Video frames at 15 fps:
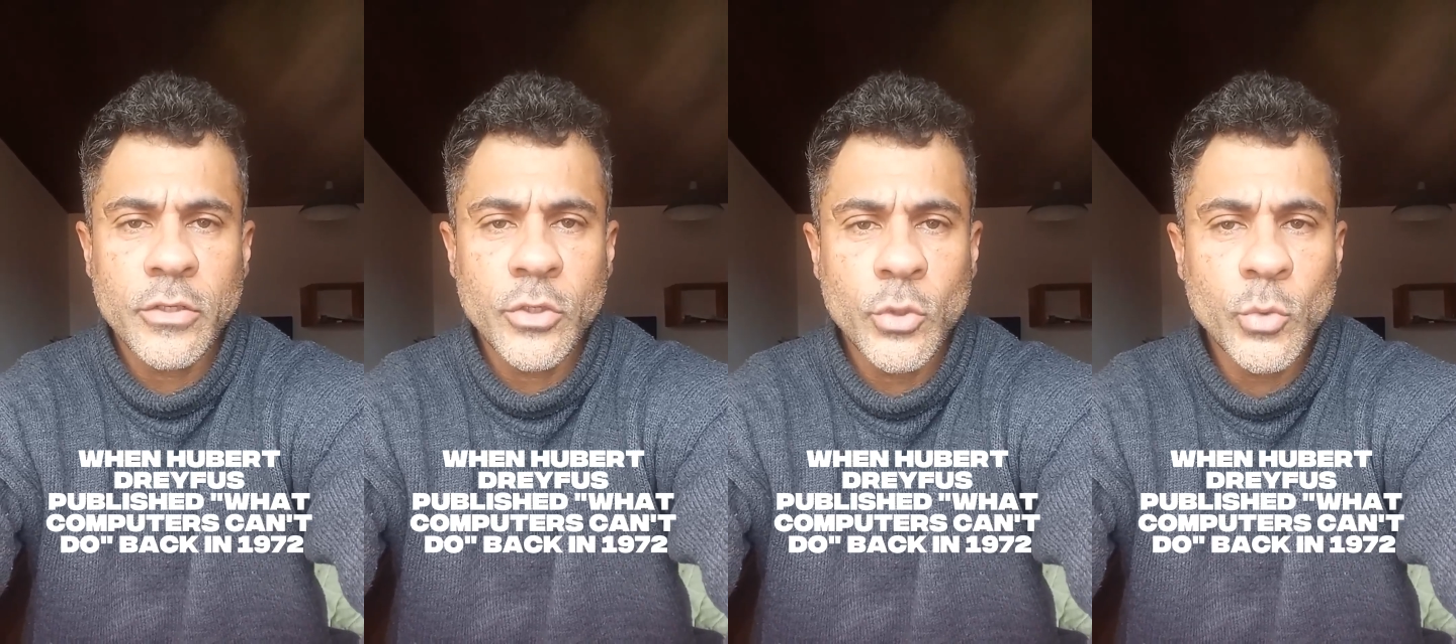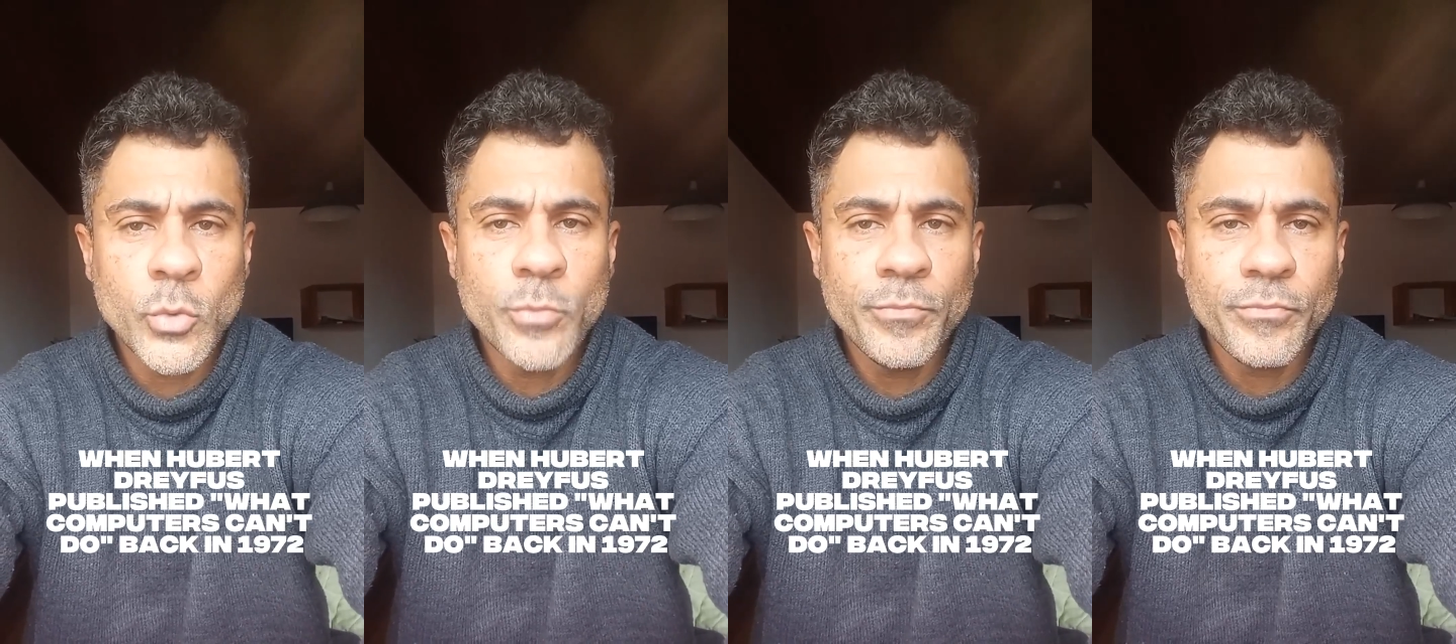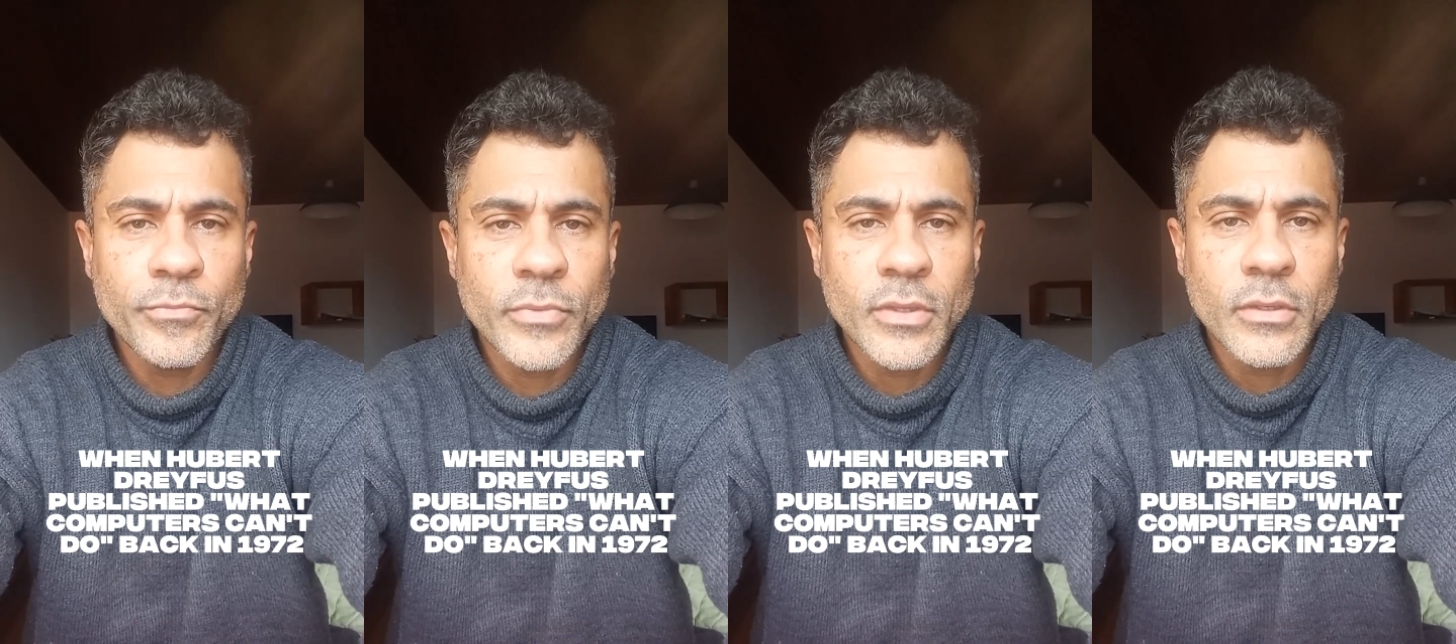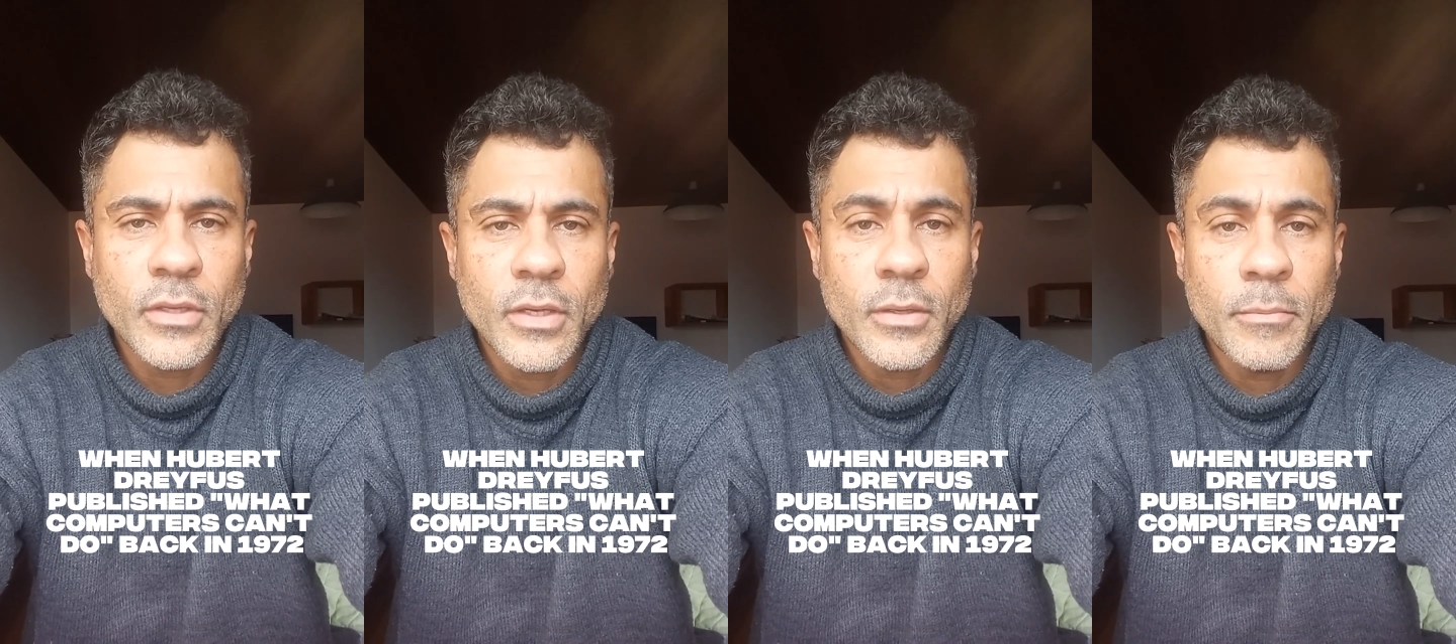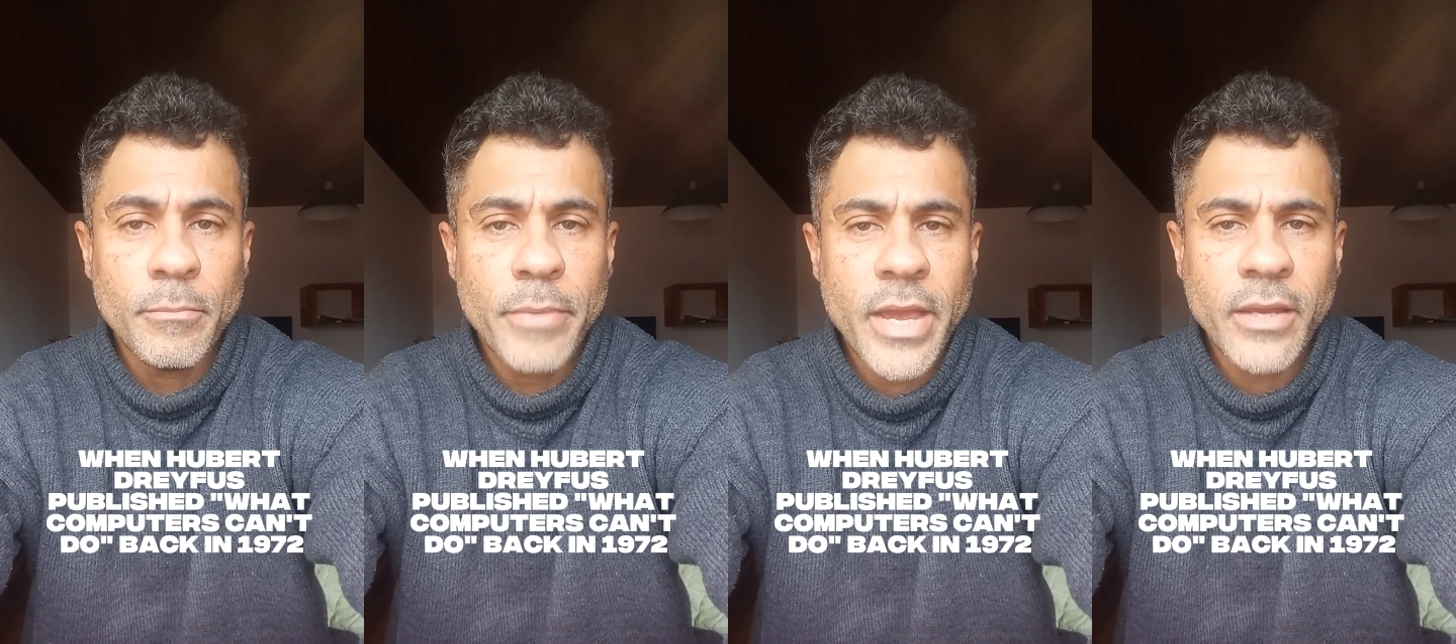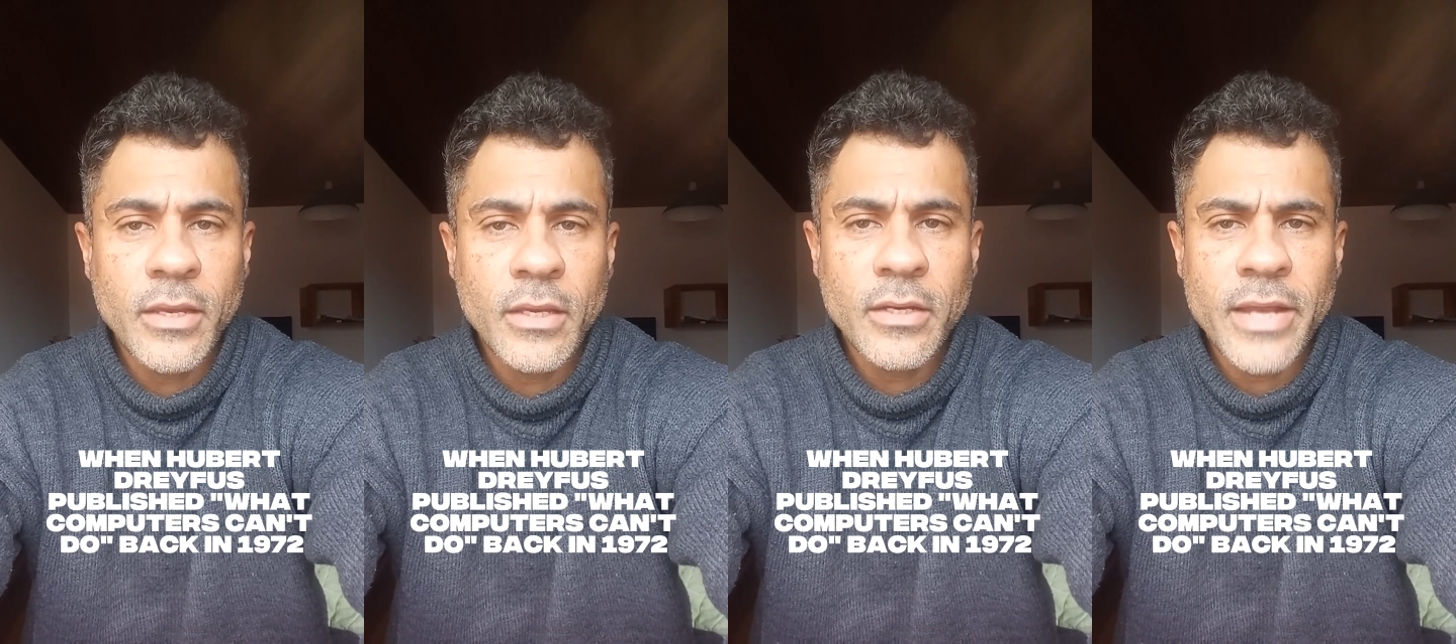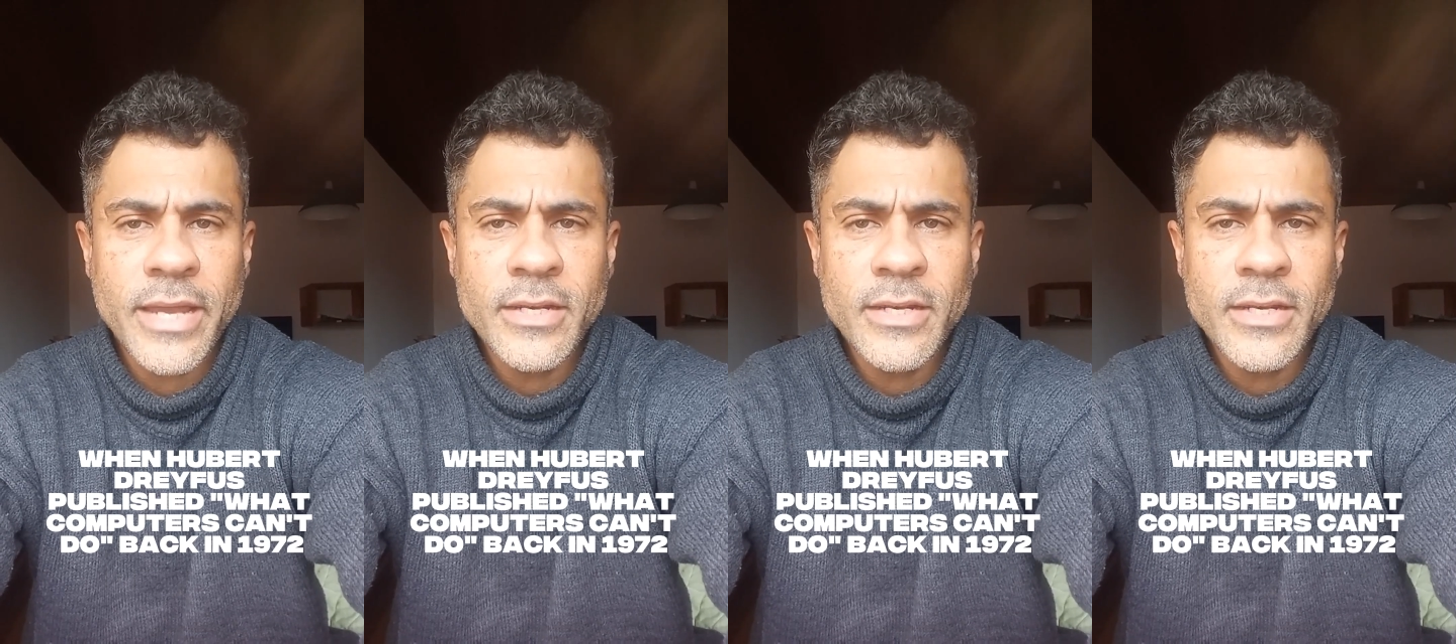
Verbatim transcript: Do back in